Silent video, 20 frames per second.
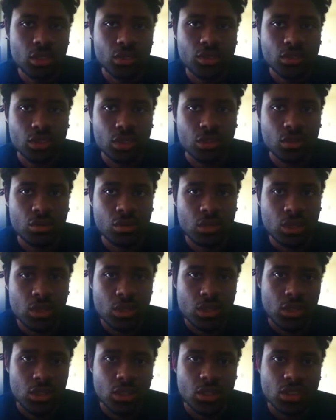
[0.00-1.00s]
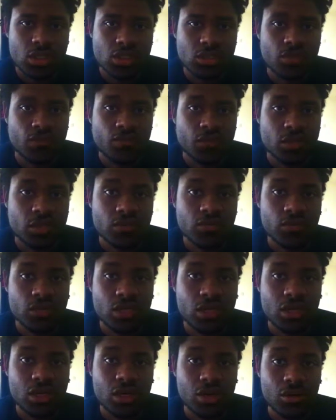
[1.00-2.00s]
So this is the first
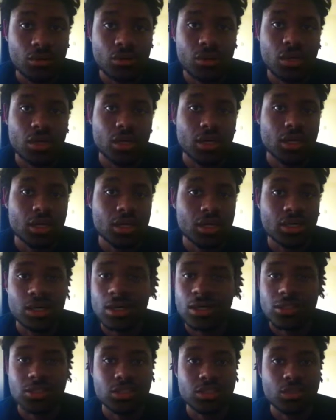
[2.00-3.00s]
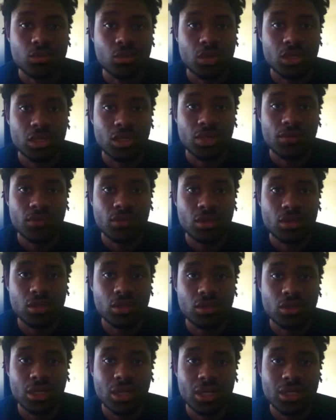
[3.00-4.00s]
video. Just want to give you a
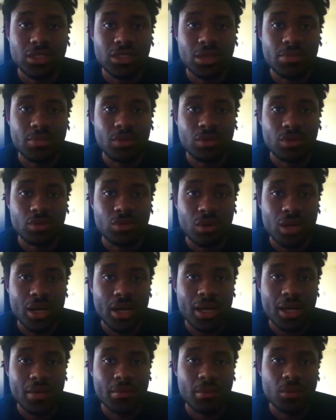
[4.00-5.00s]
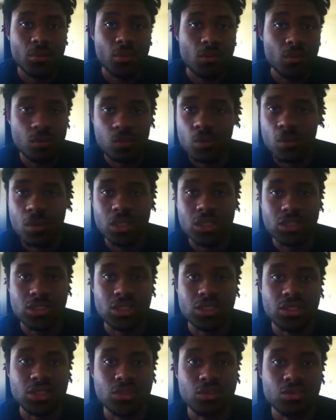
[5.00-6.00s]
little heads up on who I am and what is
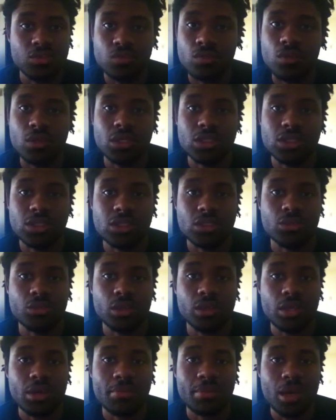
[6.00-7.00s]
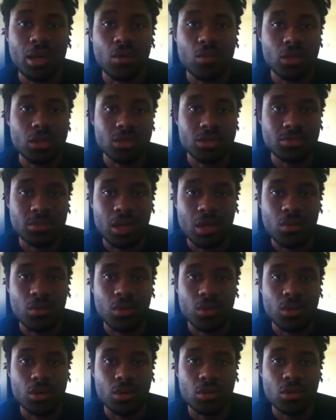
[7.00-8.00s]
this really about. What is my
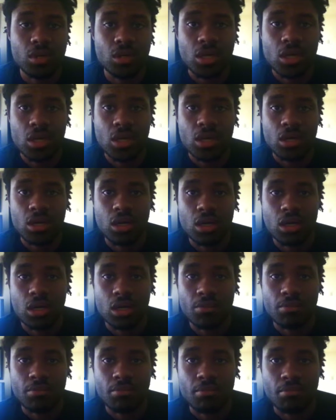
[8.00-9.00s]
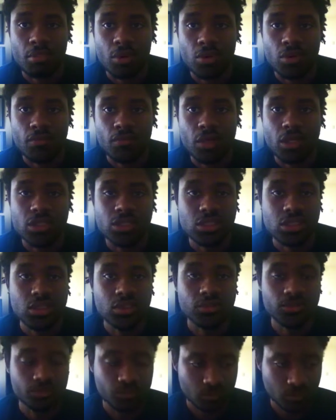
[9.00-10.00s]
real
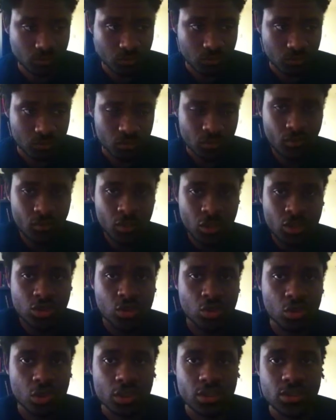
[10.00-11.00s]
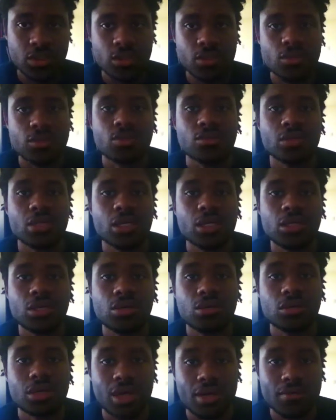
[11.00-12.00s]
motivation towards? So thank
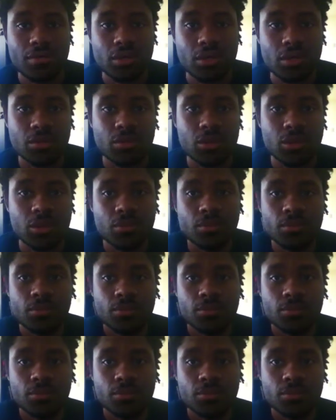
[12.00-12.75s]
you and have a good one.